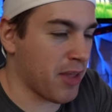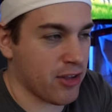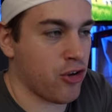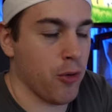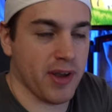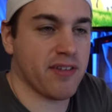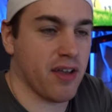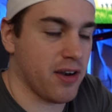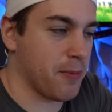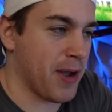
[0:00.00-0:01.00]
not too
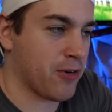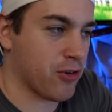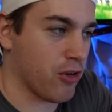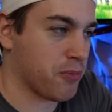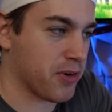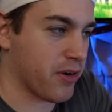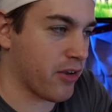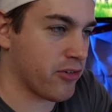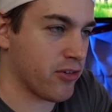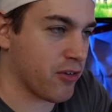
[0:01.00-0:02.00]
excited about
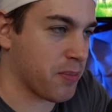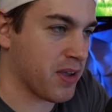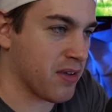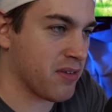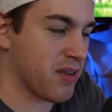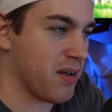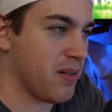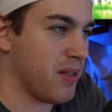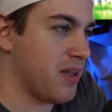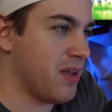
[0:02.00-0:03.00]
cross-progression just because I'll